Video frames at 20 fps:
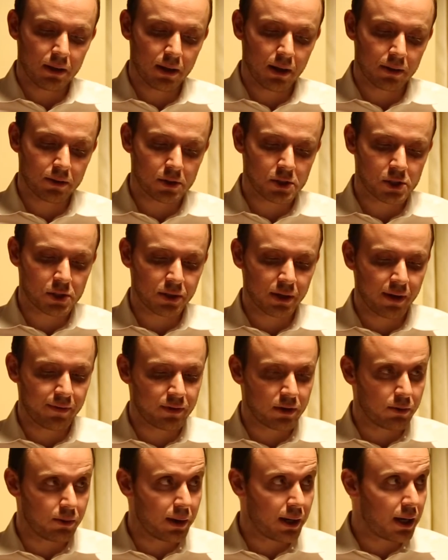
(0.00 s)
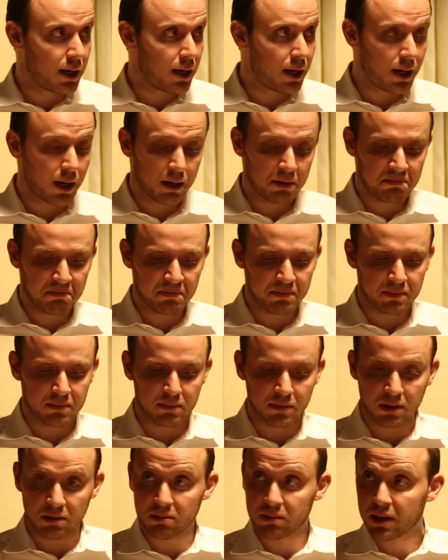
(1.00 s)
The others slaved away,
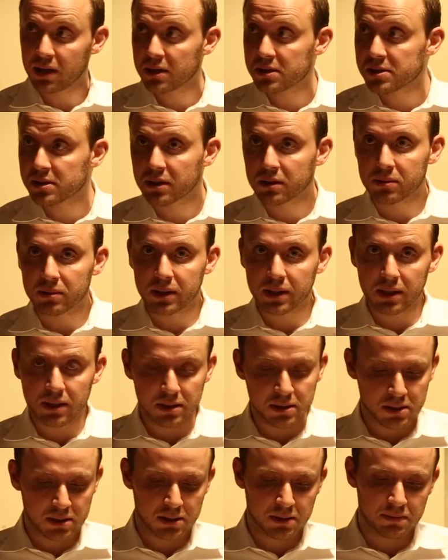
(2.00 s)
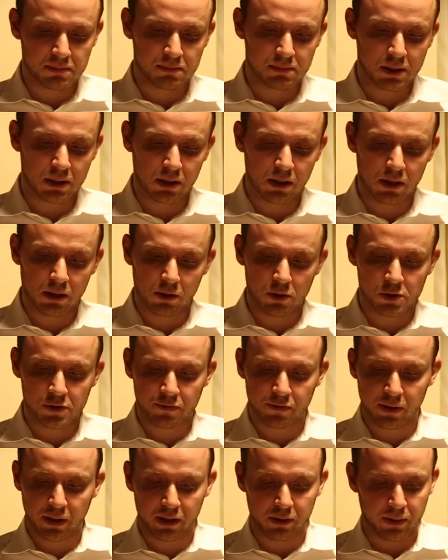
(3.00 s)
their reds and greens and yellows
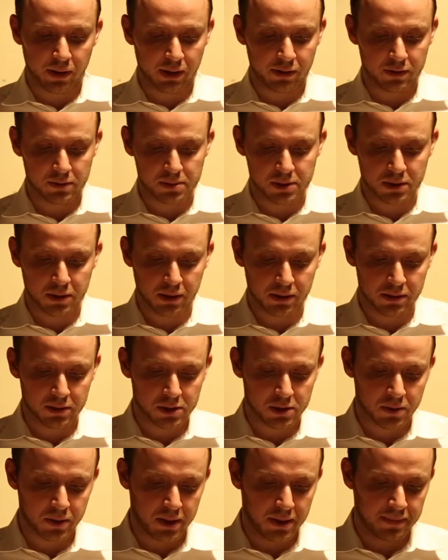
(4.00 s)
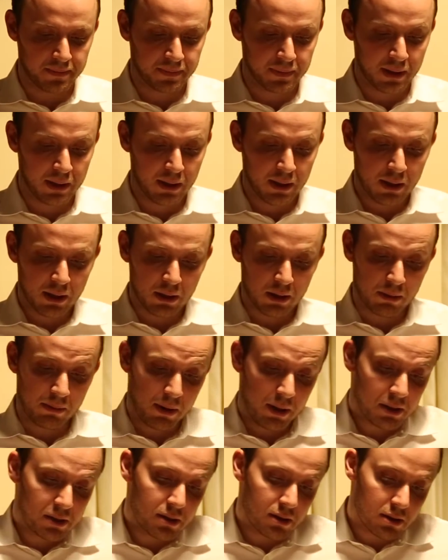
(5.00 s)
flickering from screen to screen. The
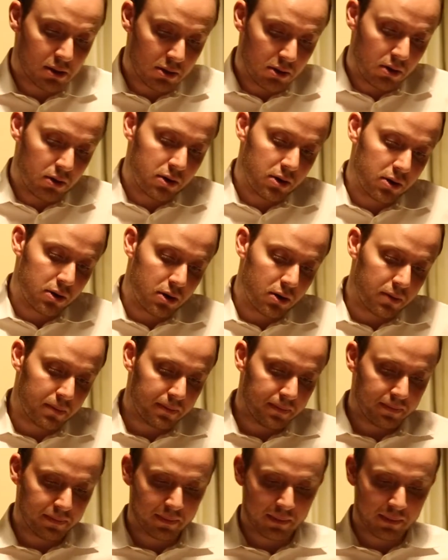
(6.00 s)
boss says, go, you go.